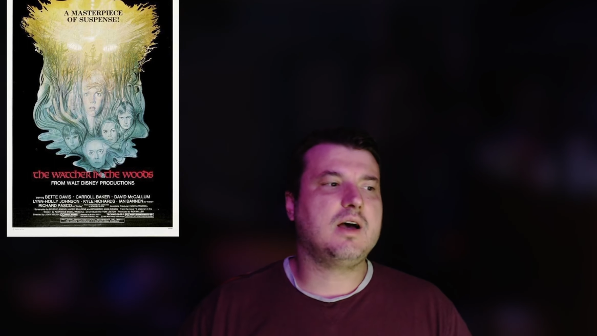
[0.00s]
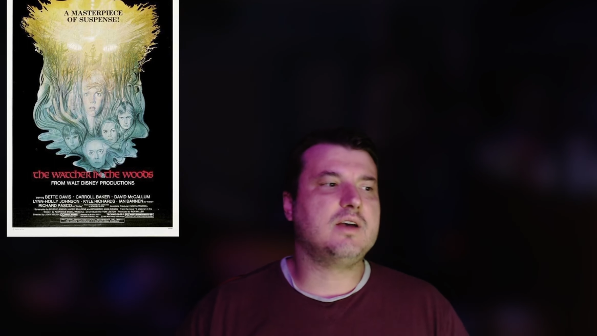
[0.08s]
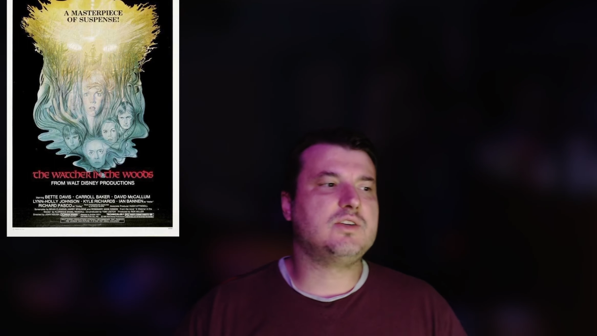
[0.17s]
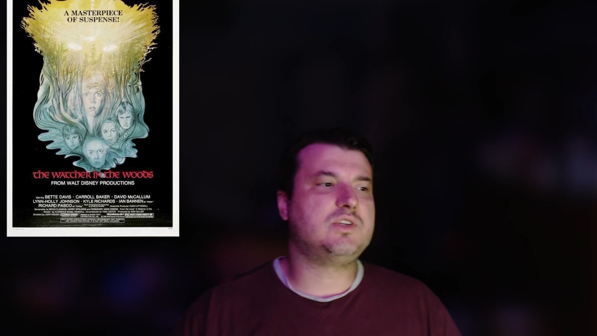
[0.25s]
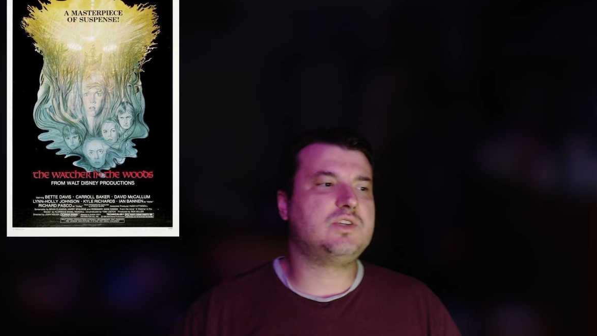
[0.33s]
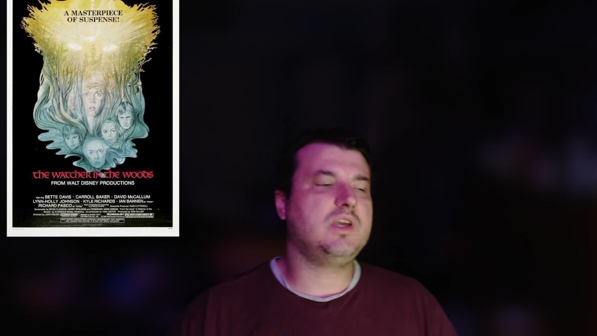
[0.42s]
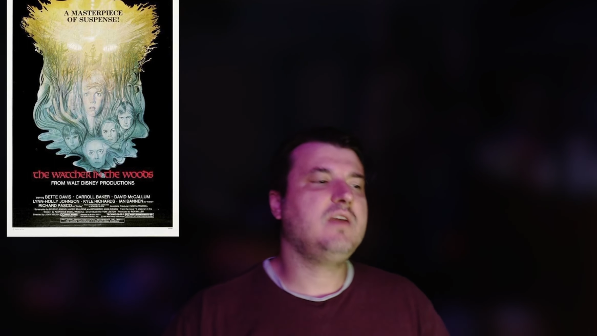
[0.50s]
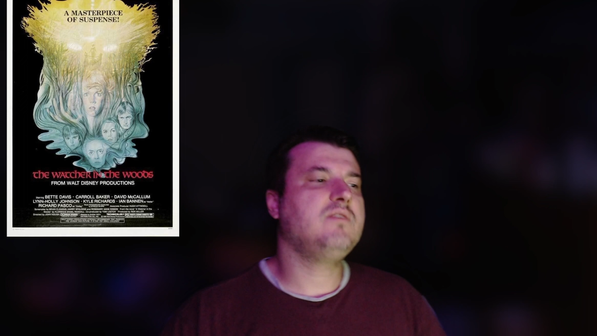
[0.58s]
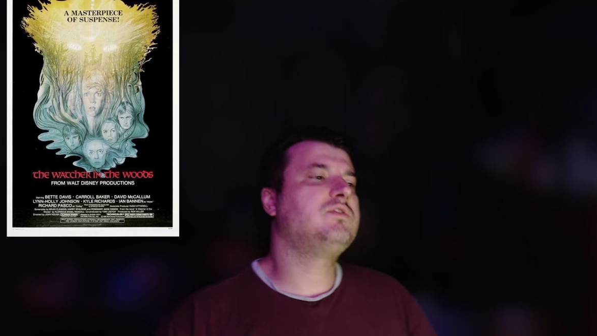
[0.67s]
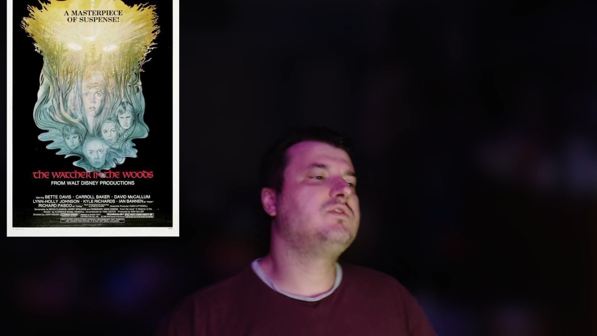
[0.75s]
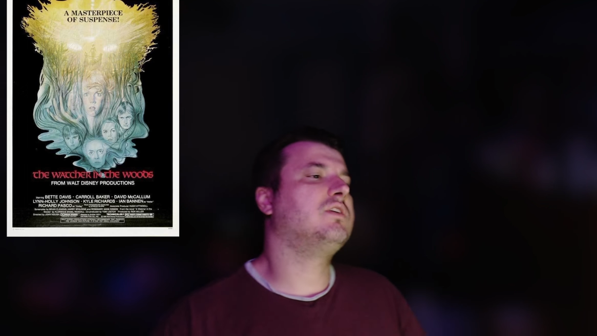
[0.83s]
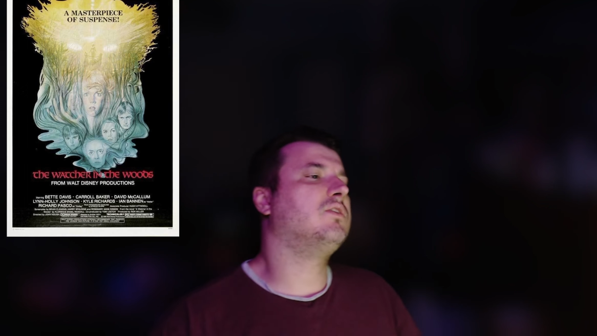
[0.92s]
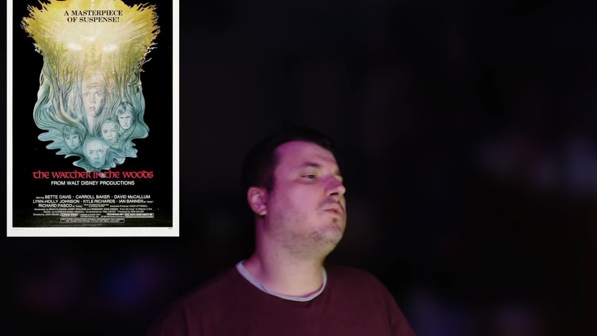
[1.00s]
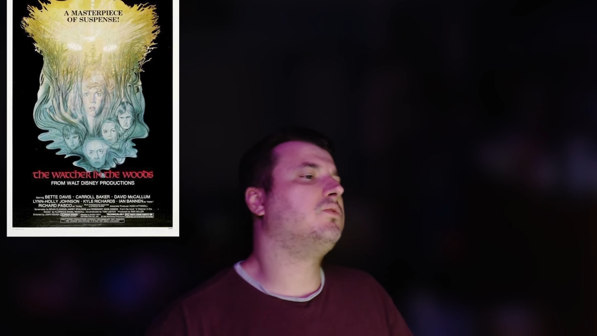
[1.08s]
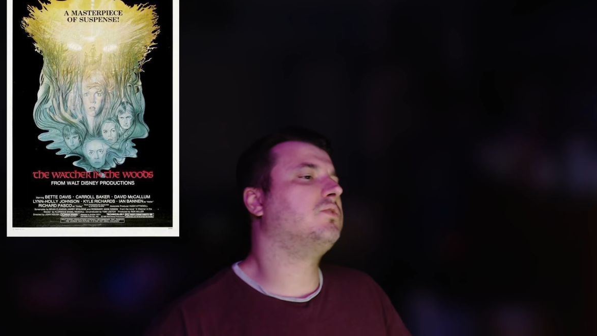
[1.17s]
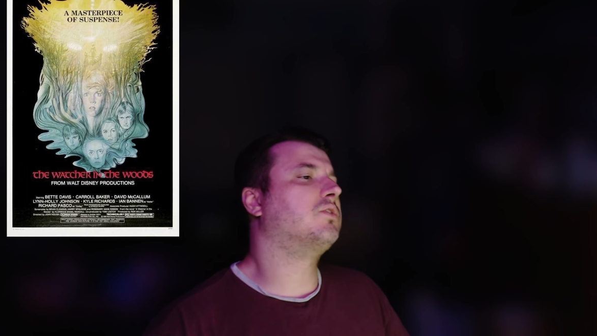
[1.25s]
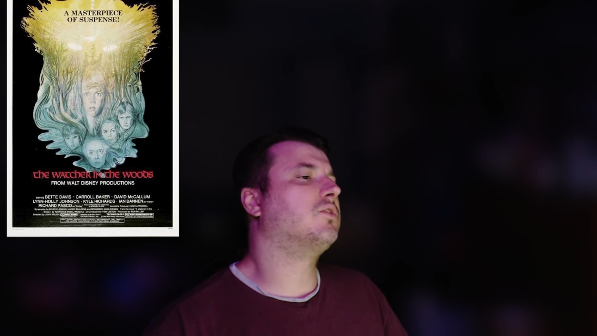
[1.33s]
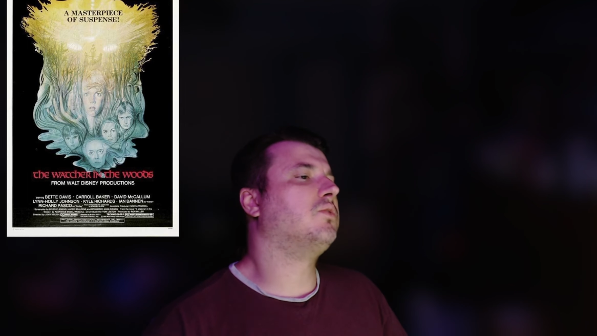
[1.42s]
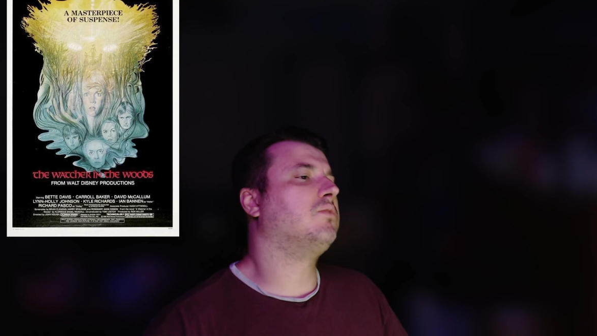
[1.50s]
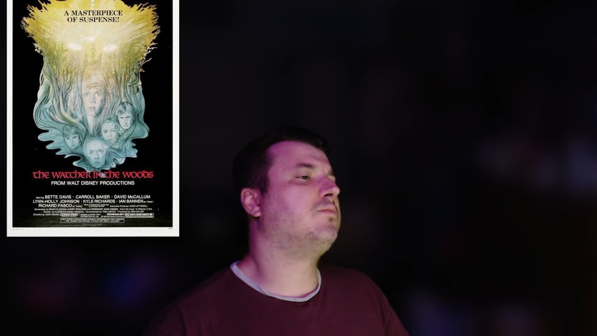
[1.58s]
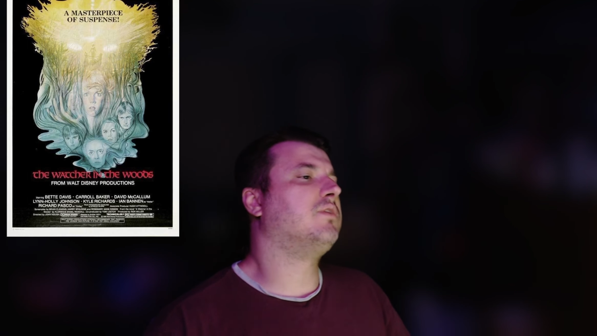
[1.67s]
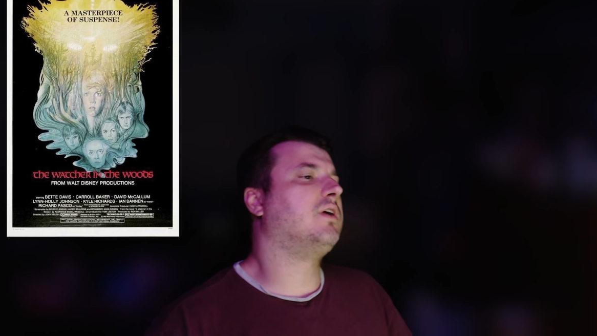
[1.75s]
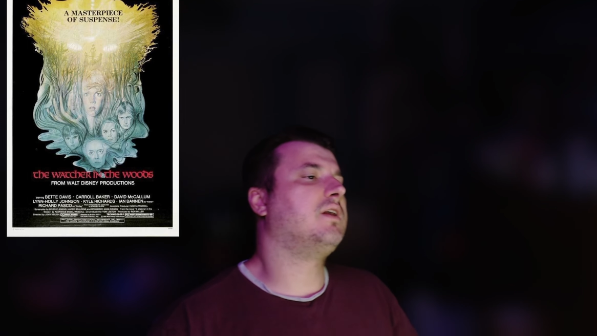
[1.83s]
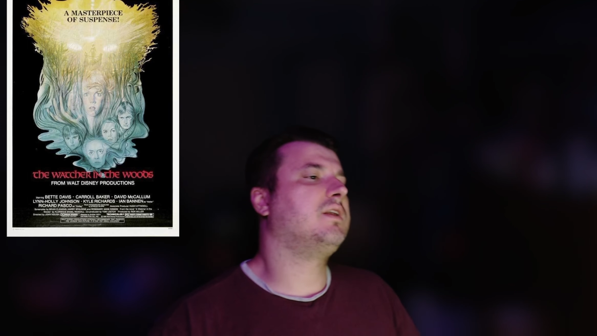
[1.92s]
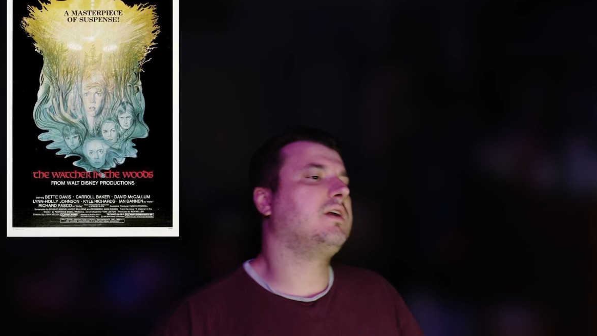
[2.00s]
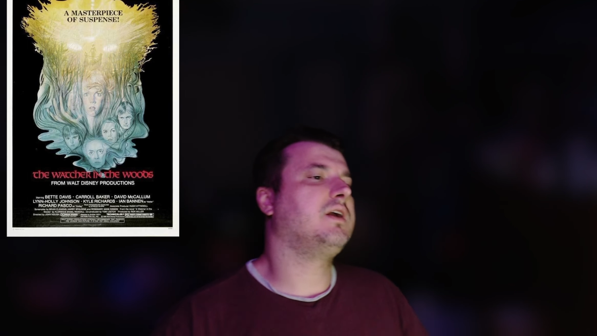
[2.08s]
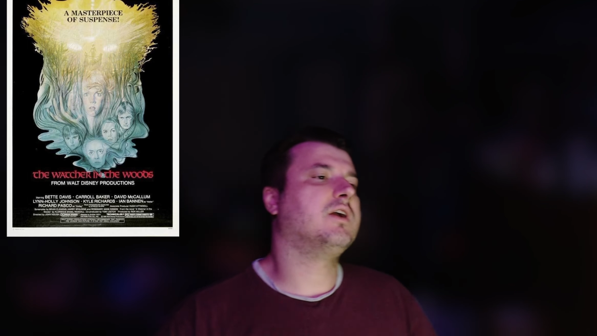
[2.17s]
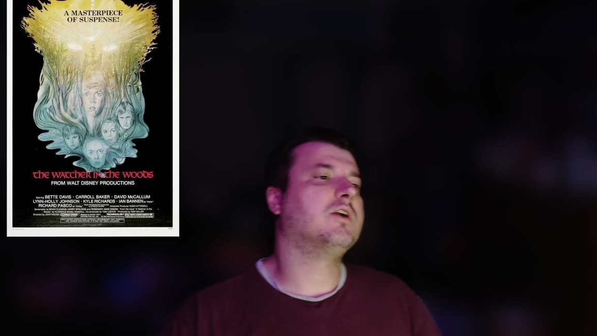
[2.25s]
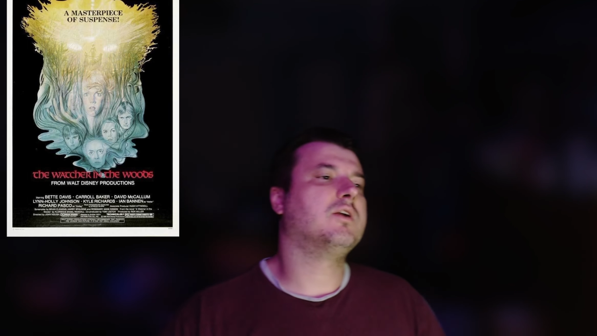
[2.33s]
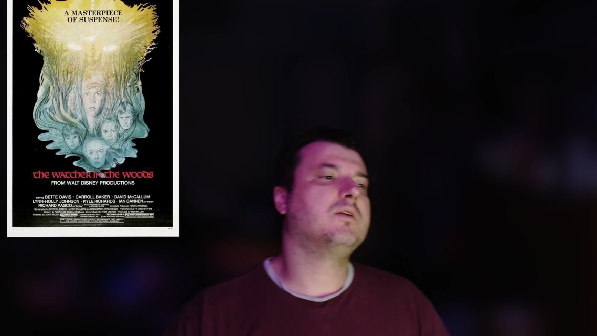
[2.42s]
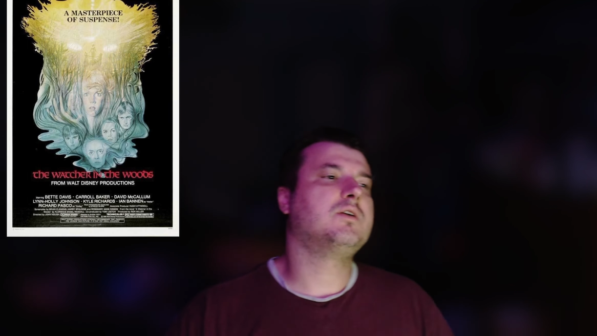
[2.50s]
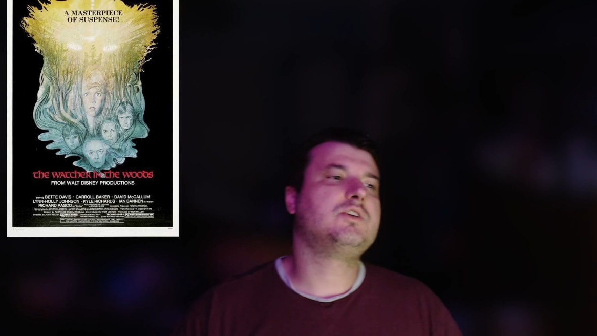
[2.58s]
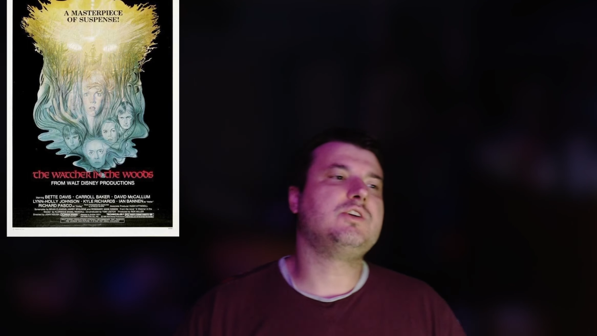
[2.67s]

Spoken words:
saves the older girl with blonde hair.